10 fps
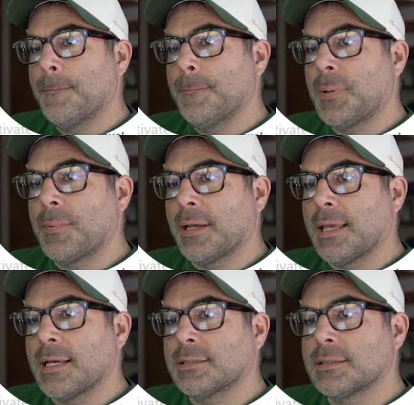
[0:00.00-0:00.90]
But my
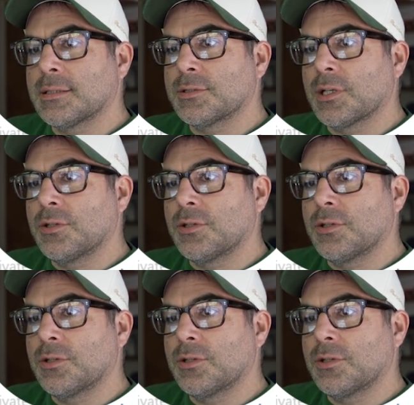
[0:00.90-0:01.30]
guess is there's a